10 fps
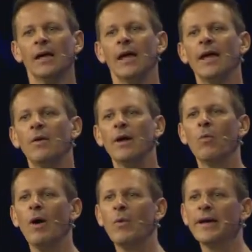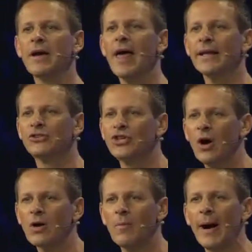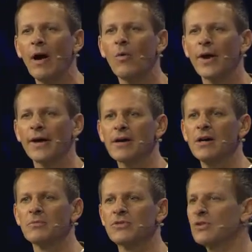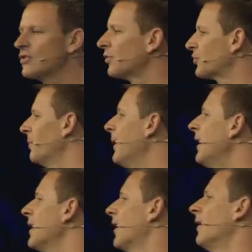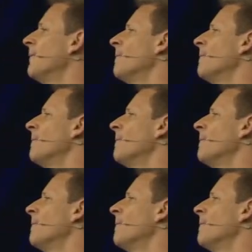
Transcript: And what we kind of joke about when it comes to social media,